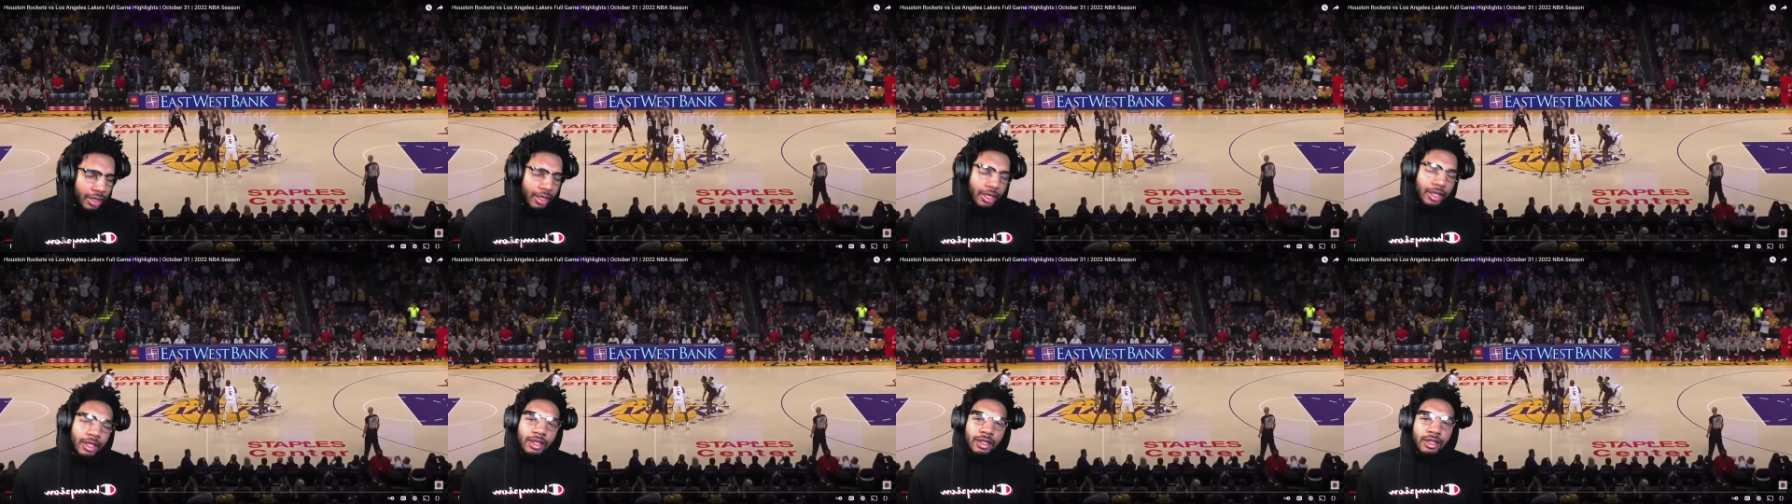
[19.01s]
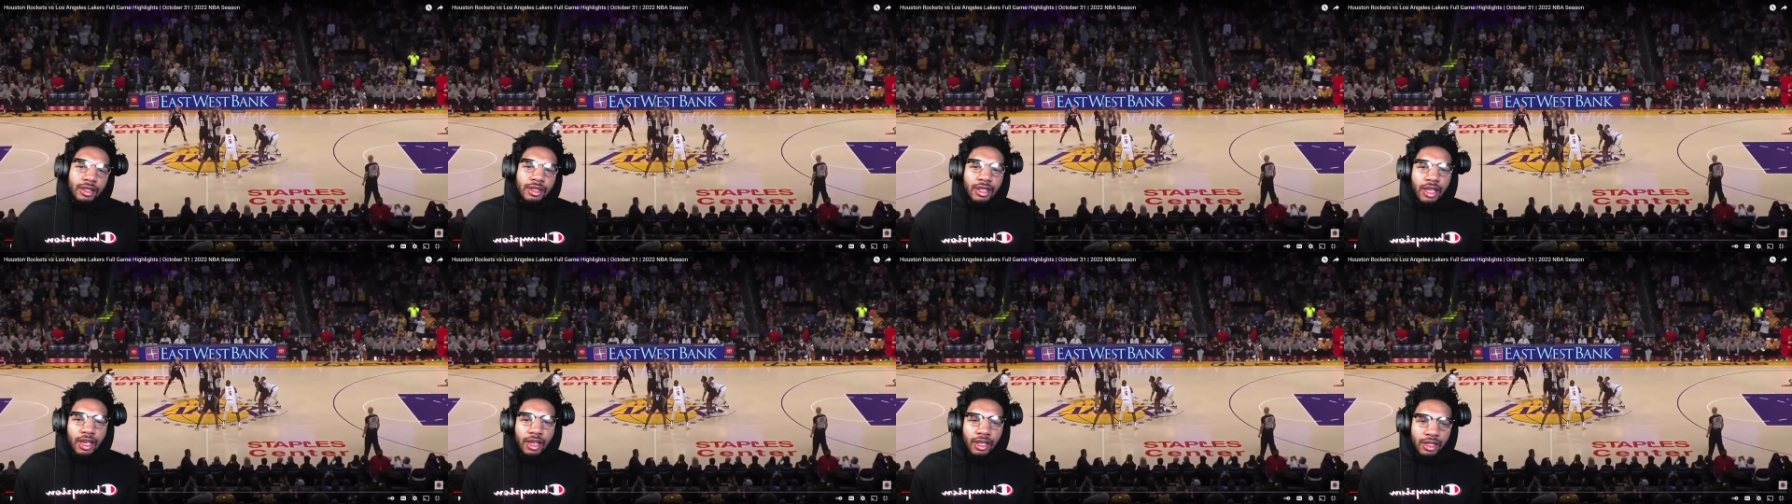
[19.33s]

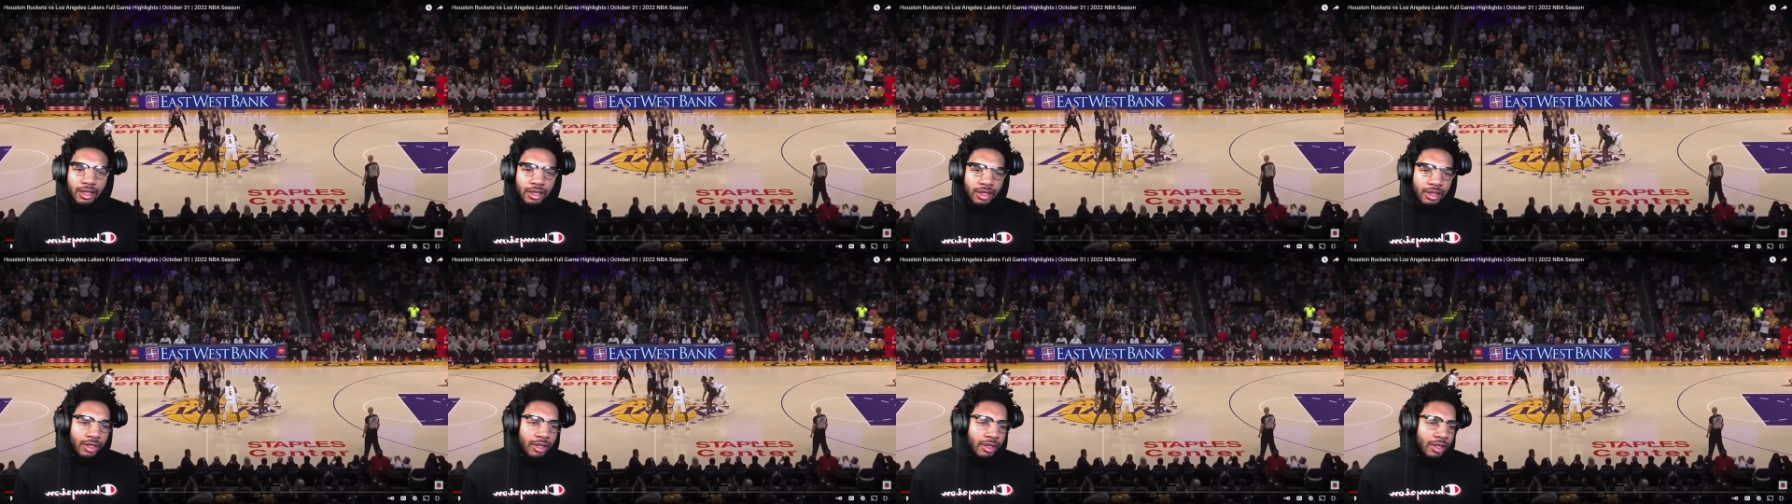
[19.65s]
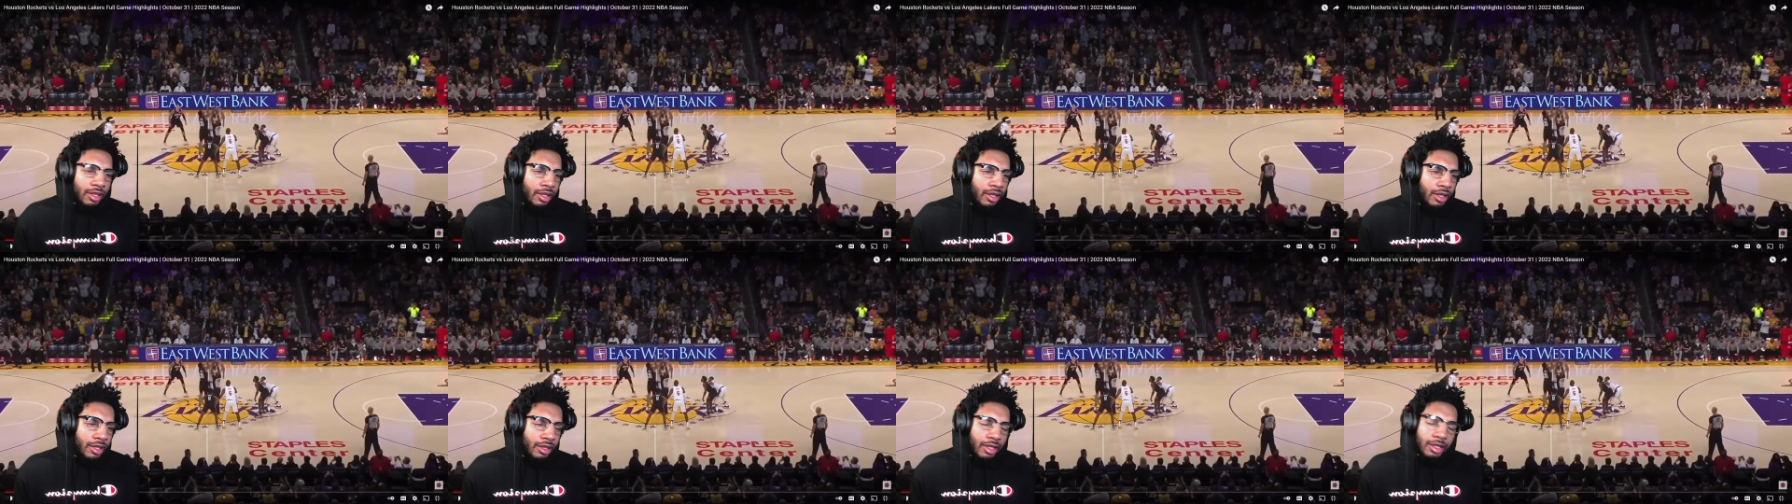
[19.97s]
And Saturdays and
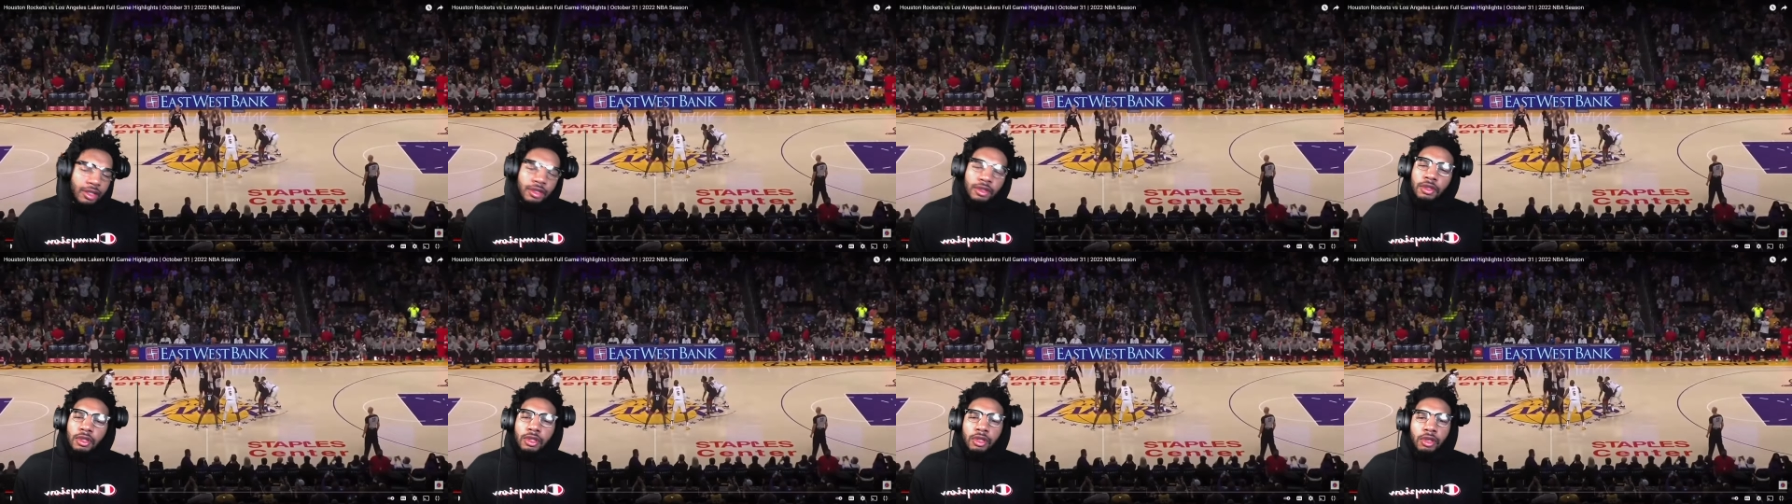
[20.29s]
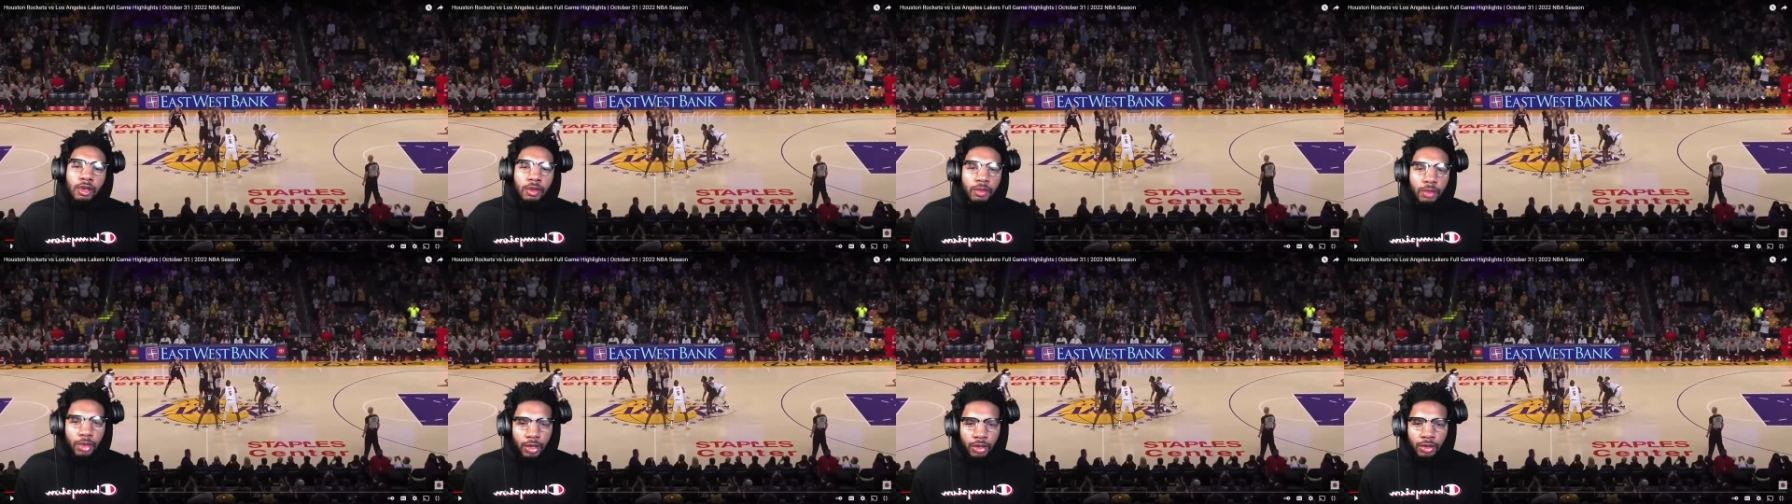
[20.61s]
Sundays I usually
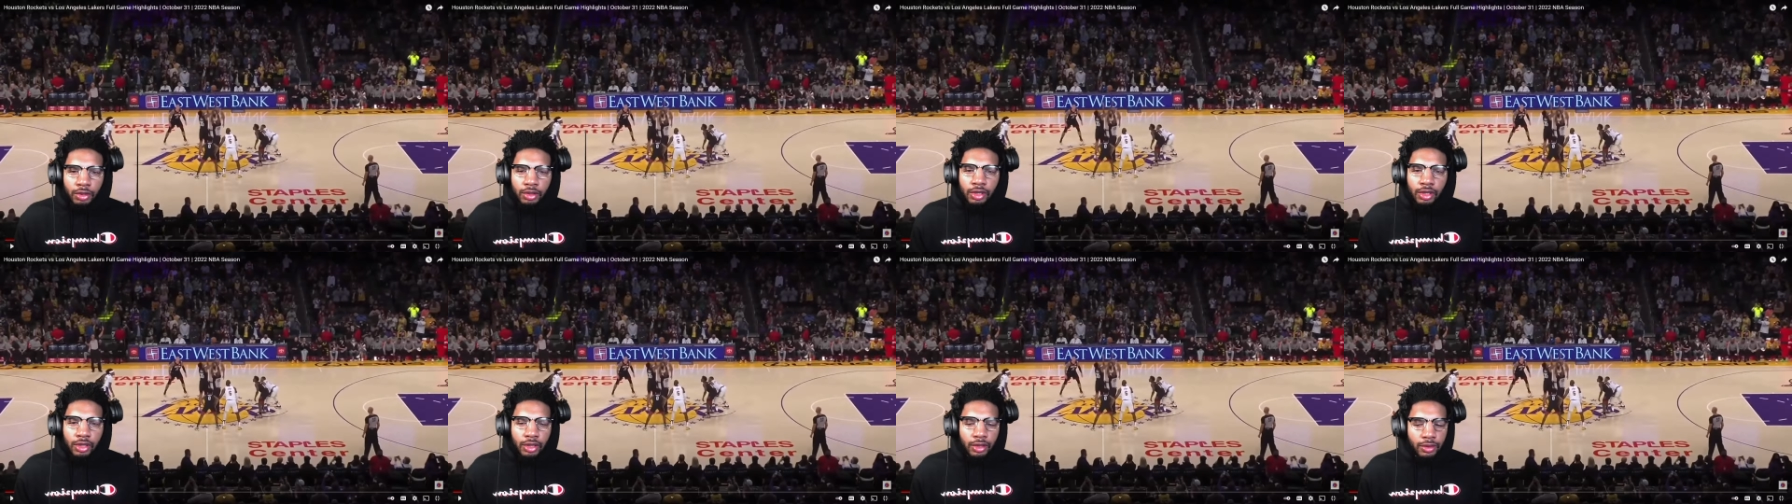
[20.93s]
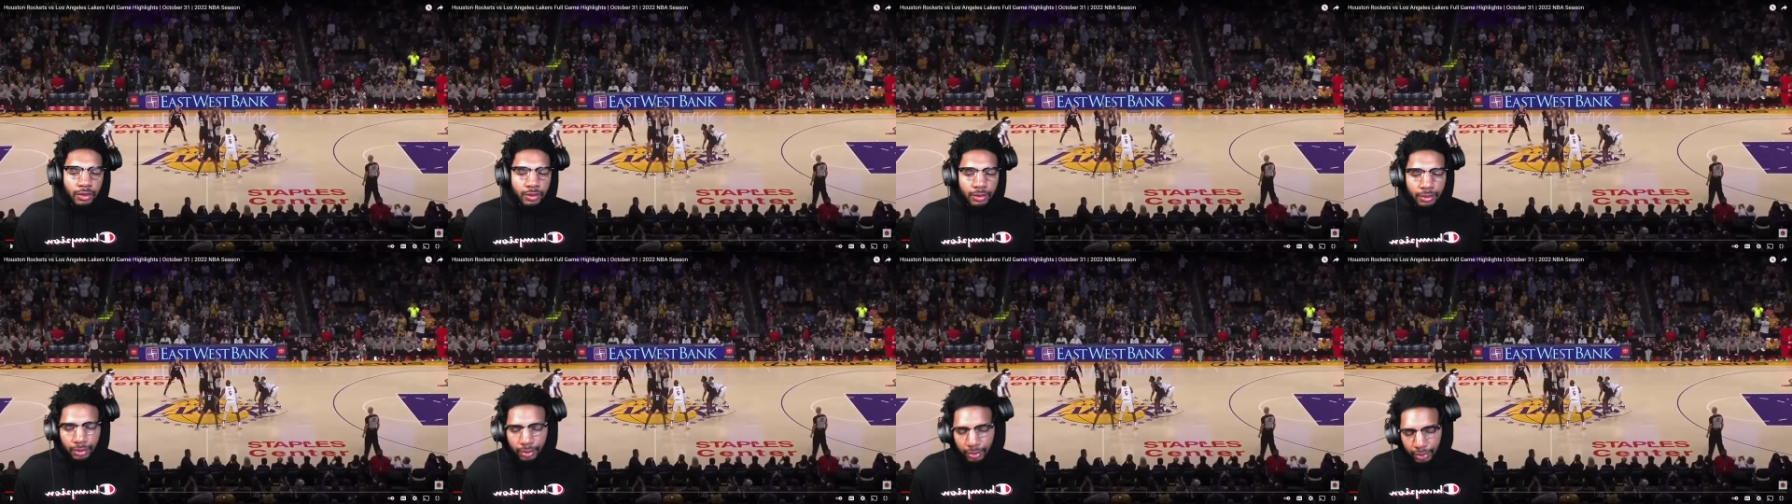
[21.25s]
don't post,
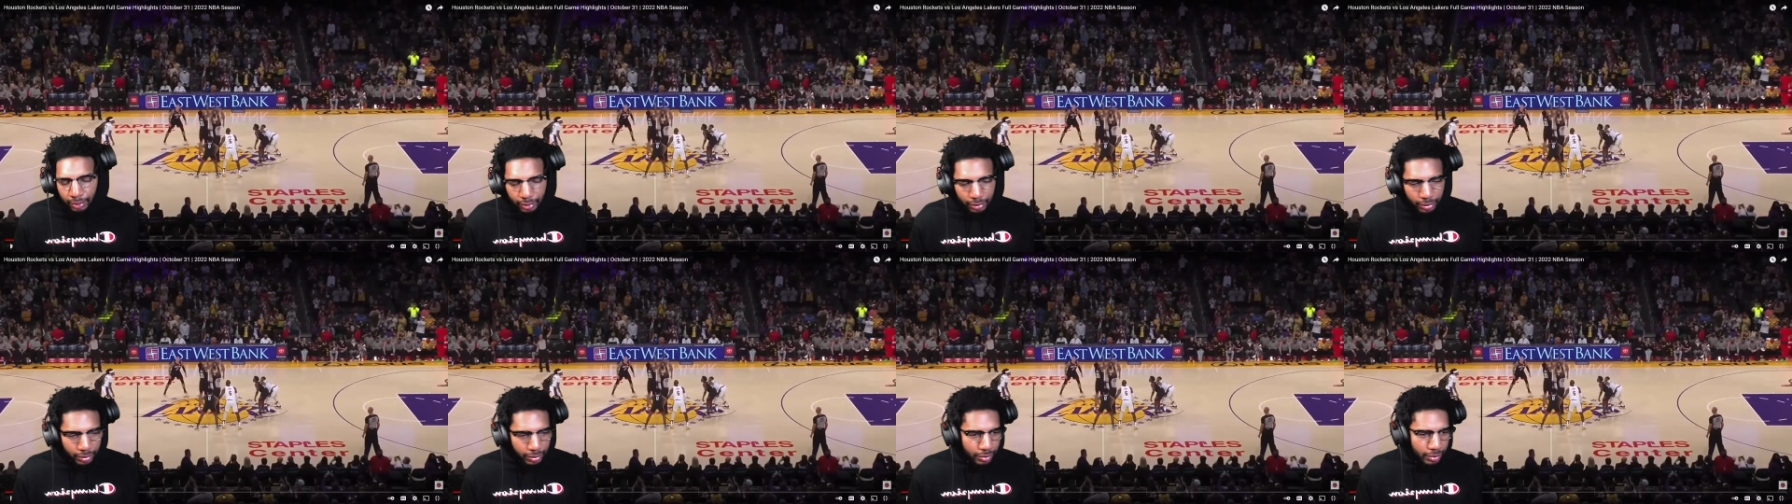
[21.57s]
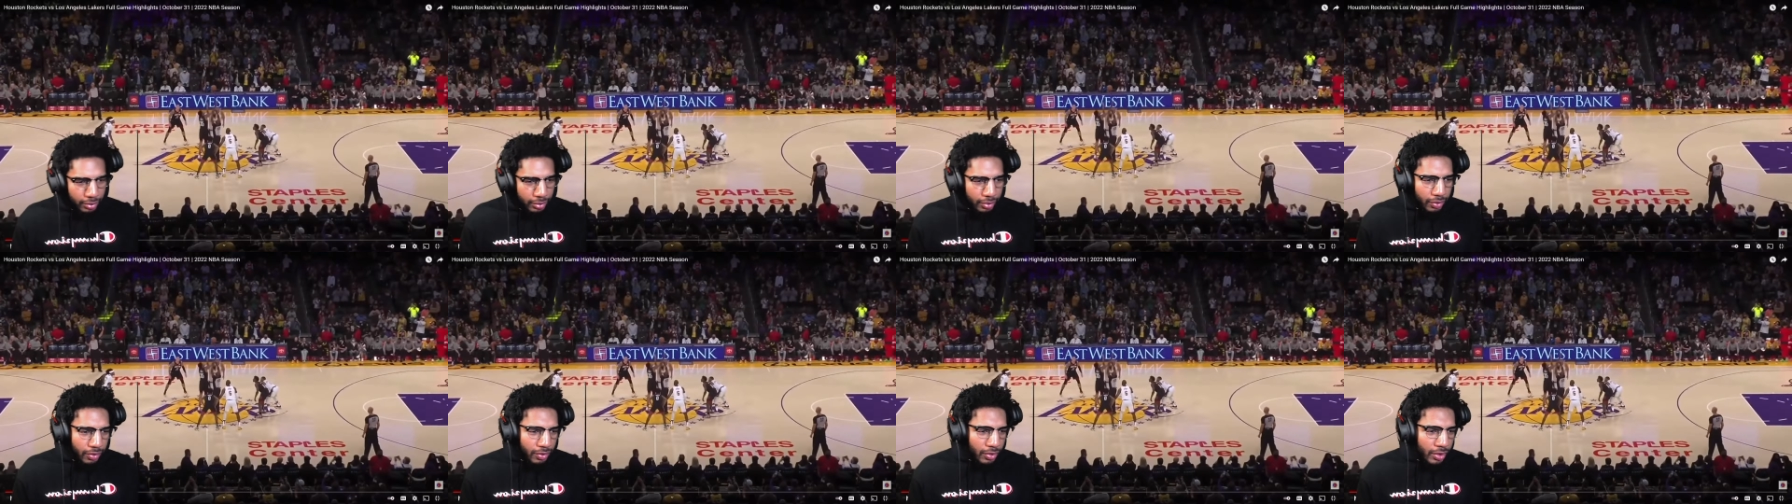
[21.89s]
so
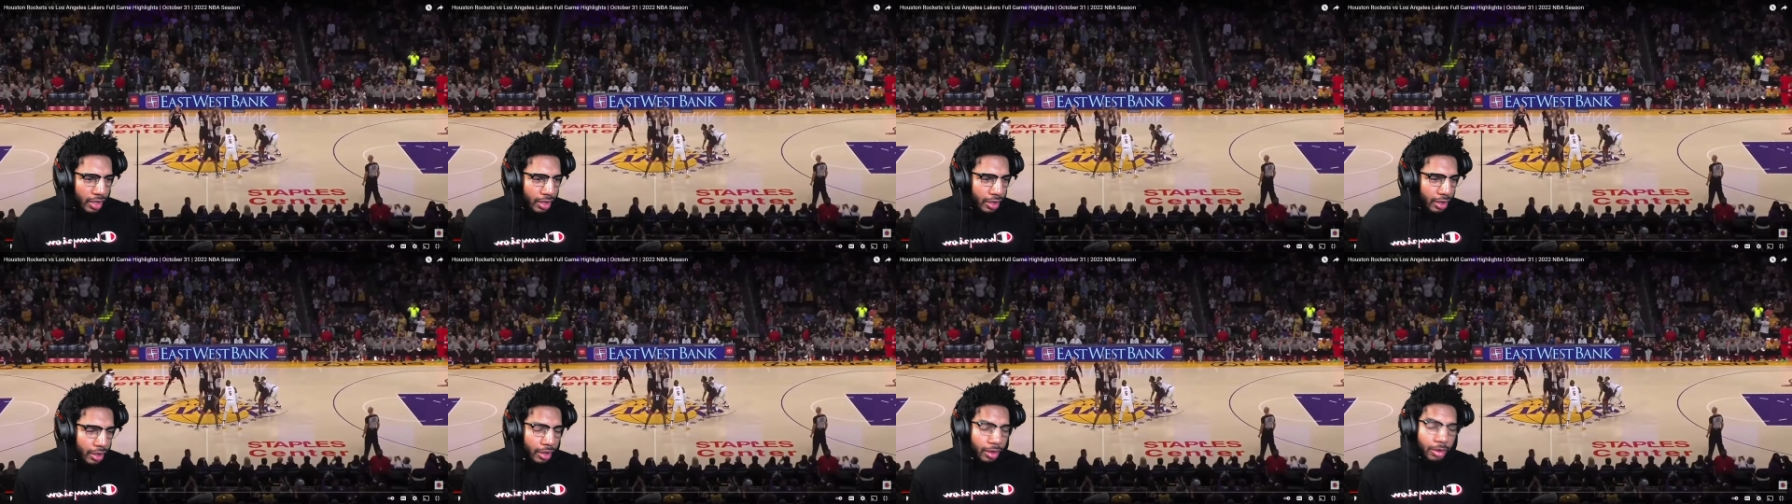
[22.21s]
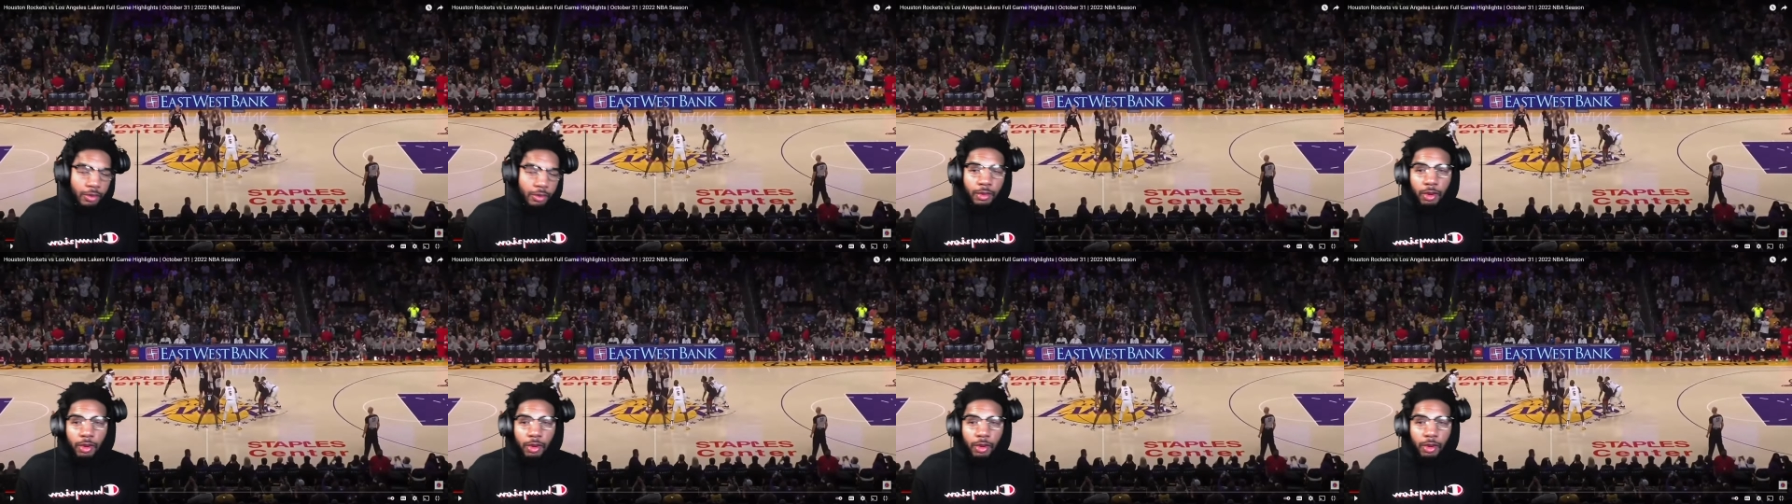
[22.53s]
yeah.